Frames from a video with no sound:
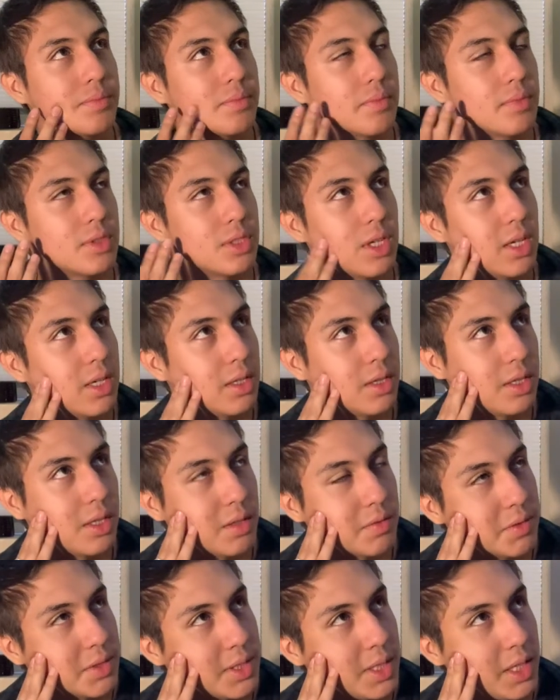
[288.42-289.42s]
I'm trying to think
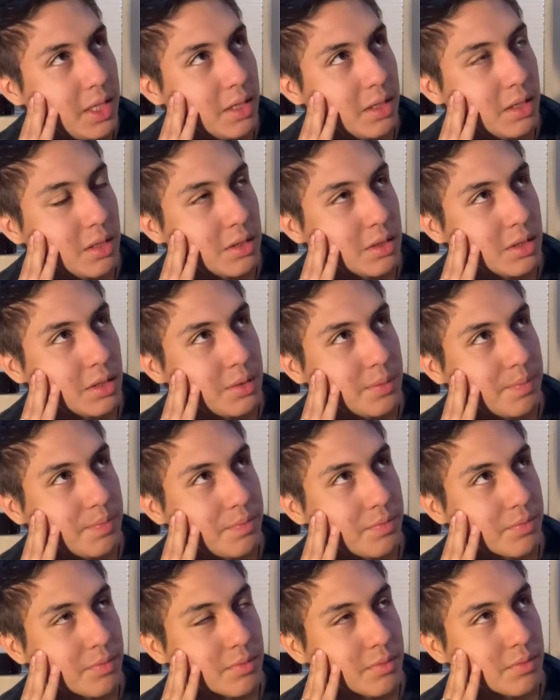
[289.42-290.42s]
of singers.
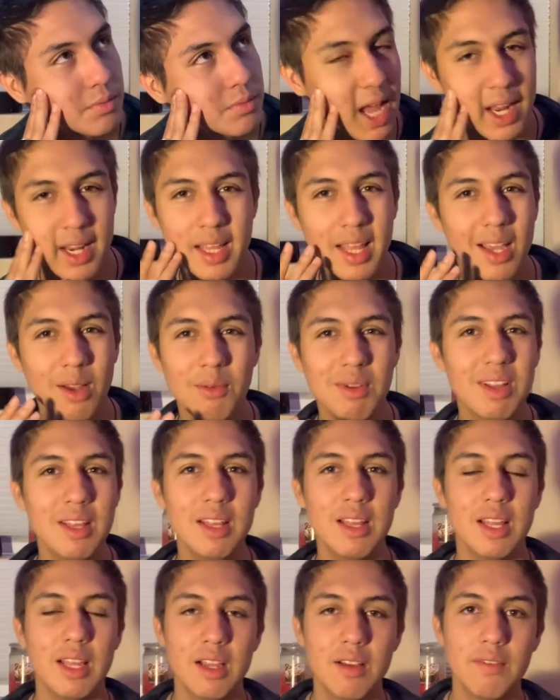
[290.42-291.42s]
I can't really
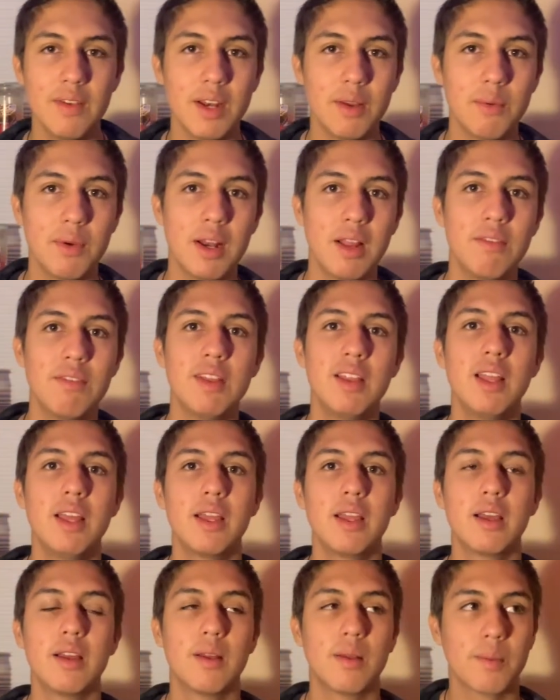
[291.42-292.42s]
think of anyone. I feel like
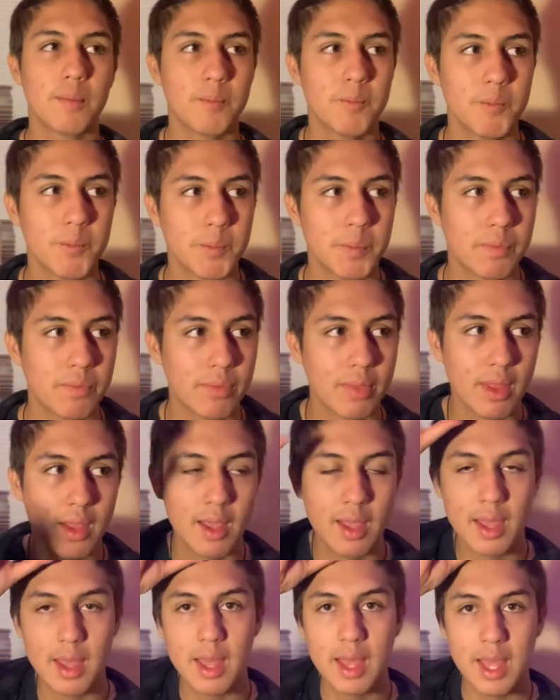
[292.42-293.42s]

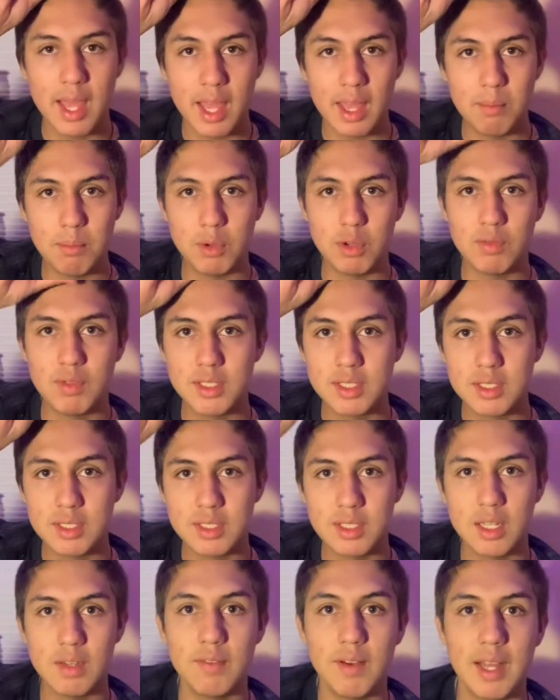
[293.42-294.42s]
in movies and
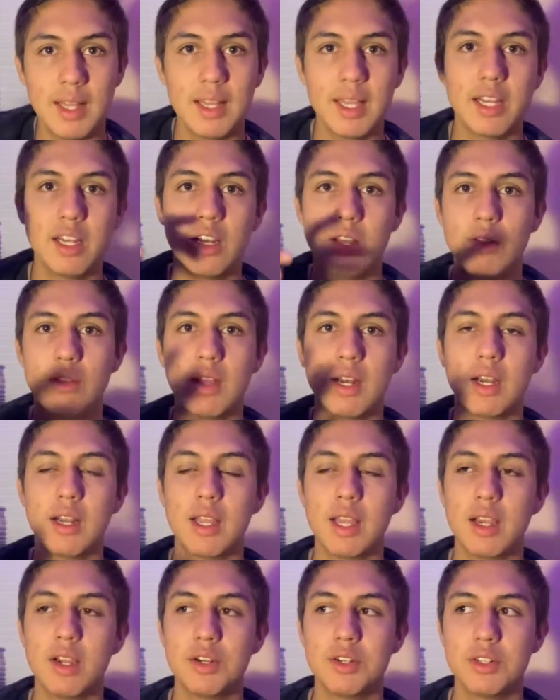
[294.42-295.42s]
stuff, I like know that a
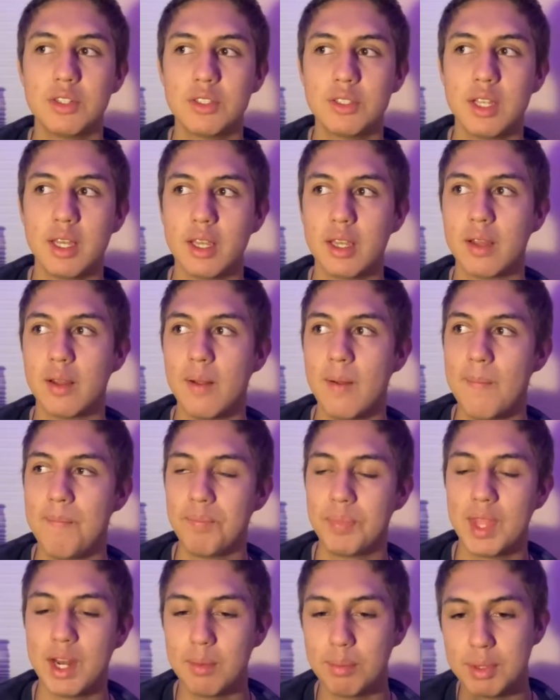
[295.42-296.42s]
character is like,
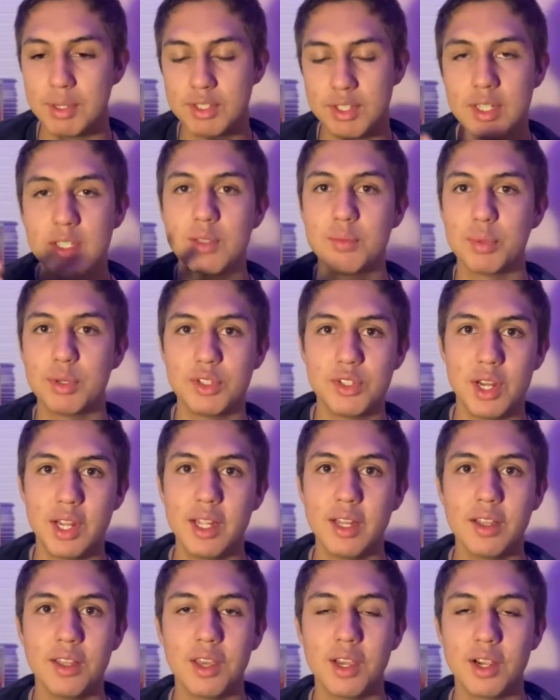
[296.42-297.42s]
that a person is
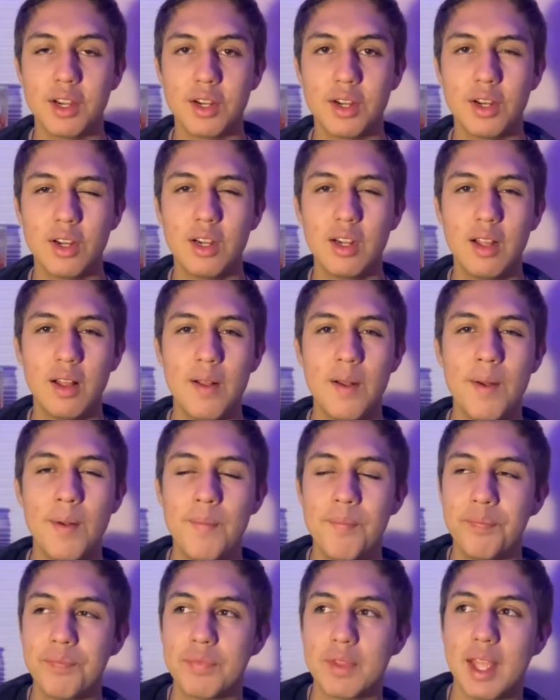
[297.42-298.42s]
portraying a character.
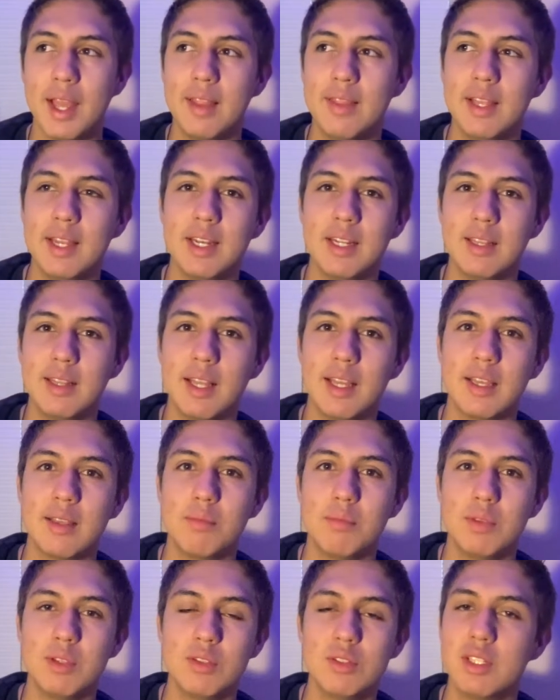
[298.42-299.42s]
And then in like
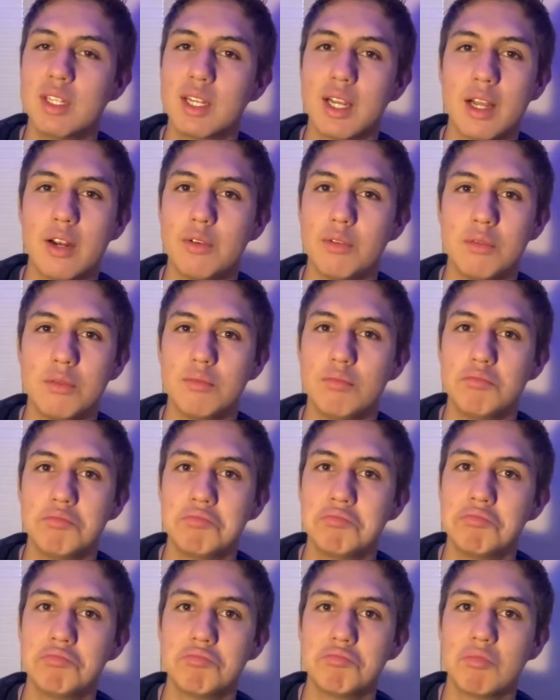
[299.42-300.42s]
music, I
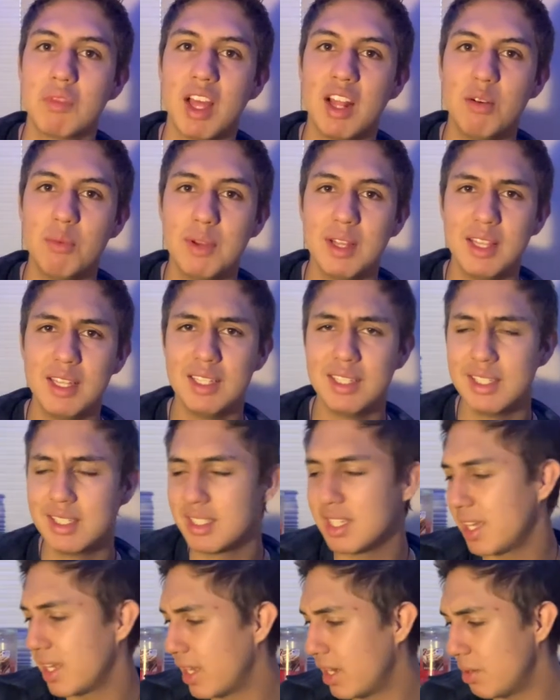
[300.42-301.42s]
don't really
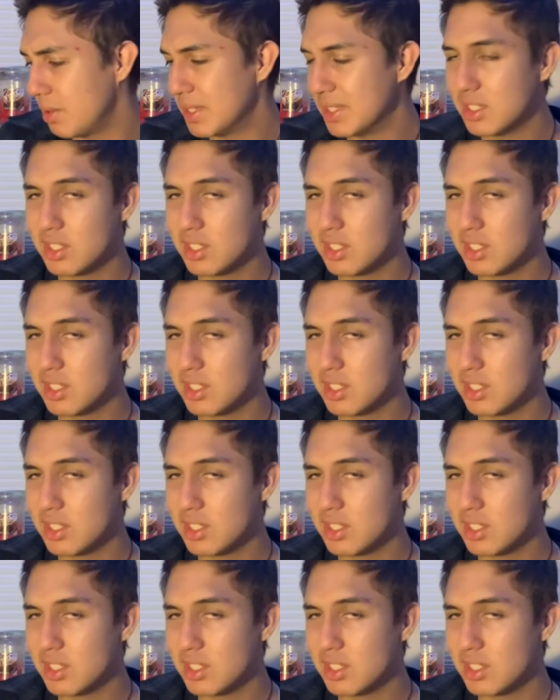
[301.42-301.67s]
dislike anyone.